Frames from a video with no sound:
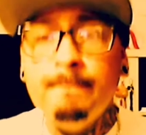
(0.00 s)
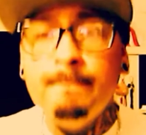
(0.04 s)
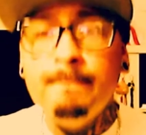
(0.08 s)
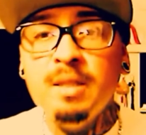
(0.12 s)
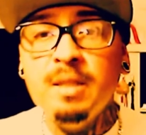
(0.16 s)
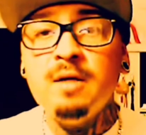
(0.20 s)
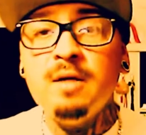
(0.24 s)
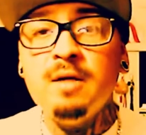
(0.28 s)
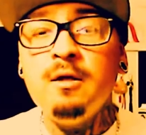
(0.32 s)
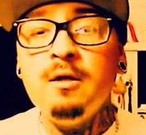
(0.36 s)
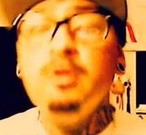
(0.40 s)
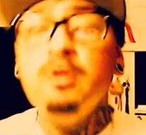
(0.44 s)

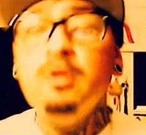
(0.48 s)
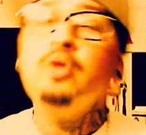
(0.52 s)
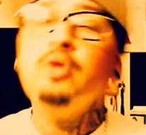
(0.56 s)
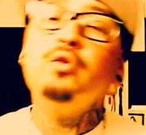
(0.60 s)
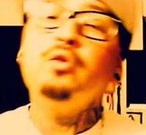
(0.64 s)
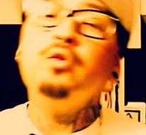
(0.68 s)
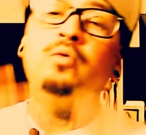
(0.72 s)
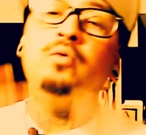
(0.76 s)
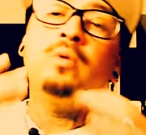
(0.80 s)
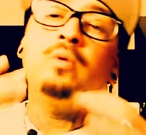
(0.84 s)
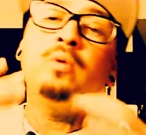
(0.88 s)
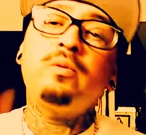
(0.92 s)
But
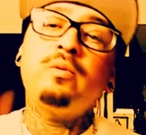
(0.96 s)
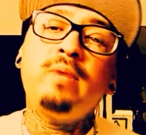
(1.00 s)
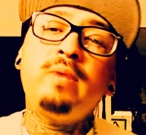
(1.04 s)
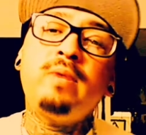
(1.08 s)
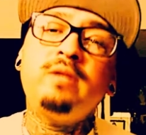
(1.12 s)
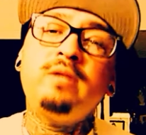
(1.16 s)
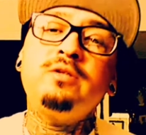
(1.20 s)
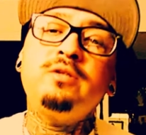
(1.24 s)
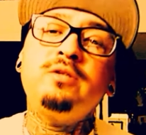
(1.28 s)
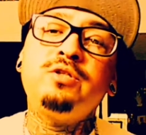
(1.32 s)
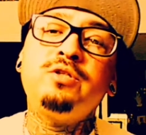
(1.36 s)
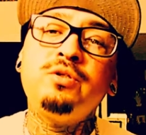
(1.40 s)
you roll
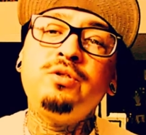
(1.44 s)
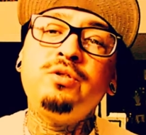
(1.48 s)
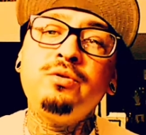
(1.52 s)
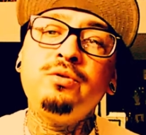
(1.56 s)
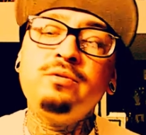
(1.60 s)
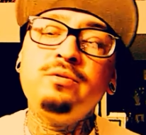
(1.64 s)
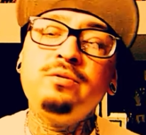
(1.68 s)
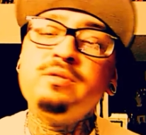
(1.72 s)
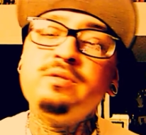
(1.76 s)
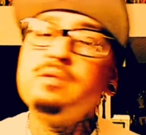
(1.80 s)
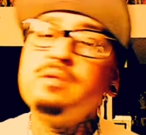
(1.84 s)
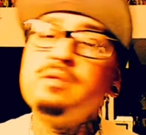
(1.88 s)
around in
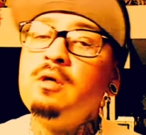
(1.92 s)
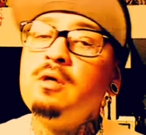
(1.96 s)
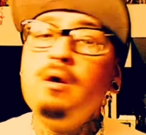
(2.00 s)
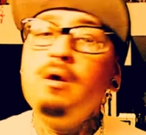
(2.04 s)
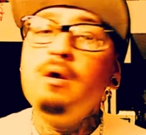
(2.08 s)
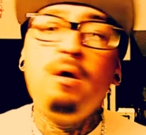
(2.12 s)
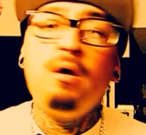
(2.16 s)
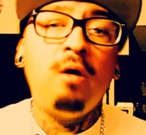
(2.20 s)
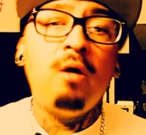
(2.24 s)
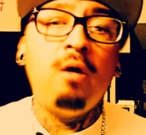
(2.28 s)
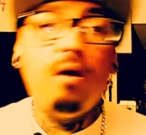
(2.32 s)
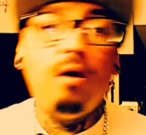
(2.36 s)
twos
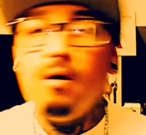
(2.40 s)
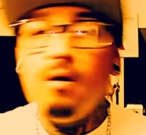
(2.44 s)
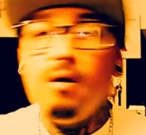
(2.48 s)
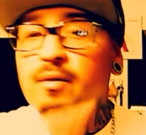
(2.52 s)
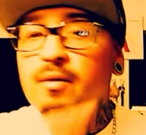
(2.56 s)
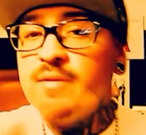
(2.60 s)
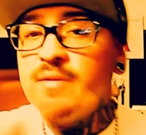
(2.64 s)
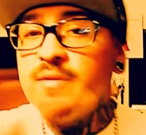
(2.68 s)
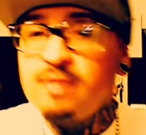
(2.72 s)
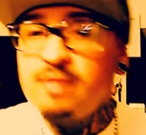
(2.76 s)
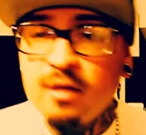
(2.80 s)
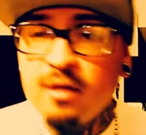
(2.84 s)

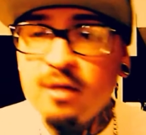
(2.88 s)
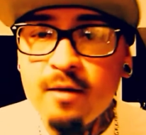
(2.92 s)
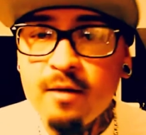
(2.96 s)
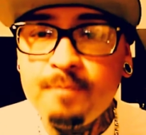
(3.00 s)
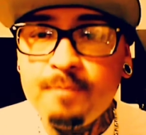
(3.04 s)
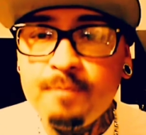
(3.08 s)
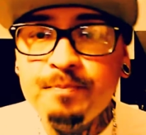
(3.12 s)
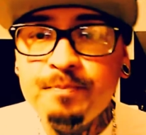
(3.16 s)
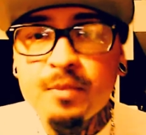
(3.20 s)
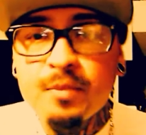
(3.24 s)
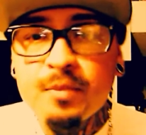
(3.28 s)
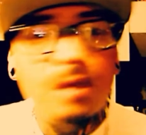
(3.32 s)
all the
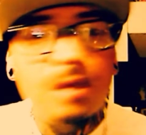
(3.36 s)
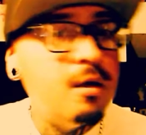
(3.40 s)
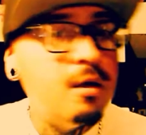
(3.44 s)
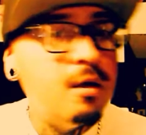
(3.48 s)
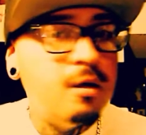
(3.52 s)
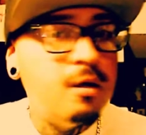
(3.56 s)
time.